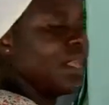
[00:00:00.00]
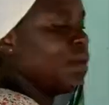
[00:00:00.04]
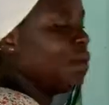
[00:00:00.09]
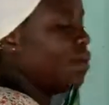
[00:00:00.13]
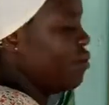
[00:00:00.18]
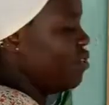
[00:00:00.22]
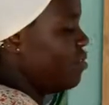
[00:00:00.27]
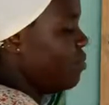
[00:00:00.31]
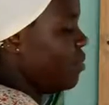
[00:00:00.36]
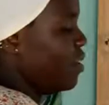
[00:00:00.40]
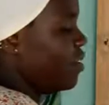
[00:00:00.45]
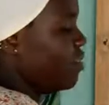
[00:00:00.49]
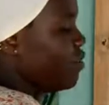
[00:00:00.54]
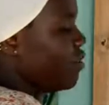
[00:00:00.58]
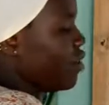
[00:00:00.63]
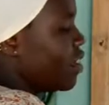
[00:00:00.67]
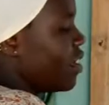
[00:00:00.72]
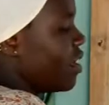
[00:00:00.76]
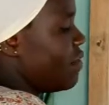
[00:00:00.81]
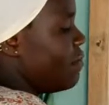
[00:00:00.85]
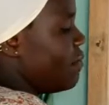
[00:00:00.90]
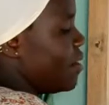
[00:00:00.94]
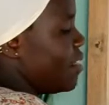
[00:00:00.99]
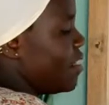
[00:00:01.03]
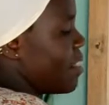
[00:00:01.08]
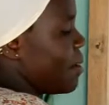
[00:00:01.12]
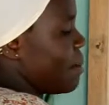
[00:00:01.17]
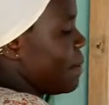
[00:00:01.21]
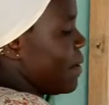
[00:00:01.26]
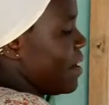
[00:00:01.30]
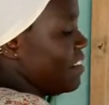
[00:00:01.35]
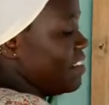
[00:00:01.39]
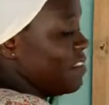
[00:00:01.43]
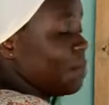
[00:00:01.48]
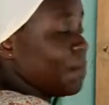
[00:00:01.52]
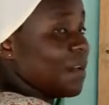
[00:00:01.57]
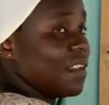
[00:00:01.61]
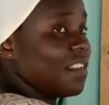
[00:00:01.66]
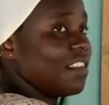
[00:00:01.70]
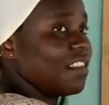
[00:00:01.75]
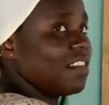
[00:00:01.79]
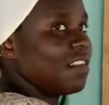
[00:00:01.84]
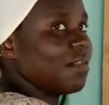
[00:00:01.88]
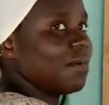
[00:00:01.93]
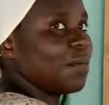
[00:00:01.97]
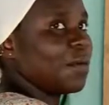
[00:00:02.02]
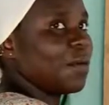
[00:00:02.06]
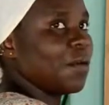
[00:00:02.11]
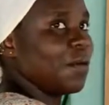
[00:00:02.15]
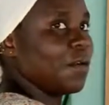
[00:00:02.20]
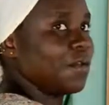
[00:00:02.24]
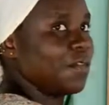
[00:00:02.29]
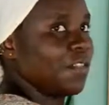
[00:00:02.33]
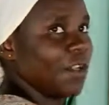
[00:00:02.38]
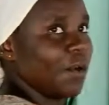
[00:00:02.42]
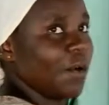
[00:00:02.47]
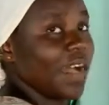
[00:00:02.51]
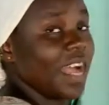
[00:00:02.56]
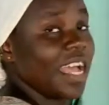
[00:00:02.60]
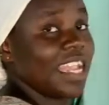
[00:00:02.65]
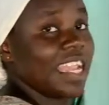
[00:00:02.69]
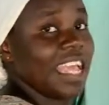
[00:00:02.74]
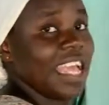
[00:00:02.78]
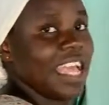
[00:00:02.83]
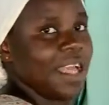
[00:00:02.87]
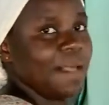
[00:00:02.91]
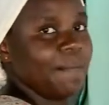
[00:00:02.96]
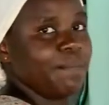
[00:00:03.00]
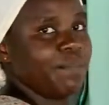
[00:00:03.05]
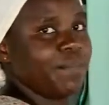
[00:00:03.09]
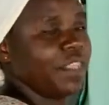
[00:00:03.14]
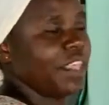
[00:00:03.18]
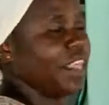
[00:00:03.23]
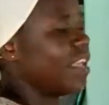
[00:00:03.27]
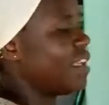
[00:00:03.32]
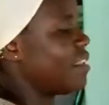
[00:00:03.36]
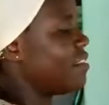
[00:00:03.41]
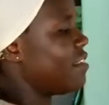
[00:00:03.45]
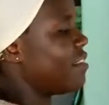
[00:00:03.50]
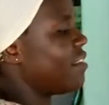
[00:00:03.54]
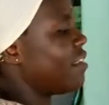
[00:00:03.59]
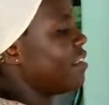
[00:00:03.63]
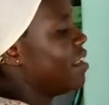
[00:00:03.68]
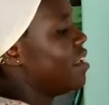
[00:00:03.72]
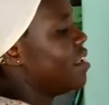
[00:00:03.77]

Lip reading: which means you give me the past participle of the word ate.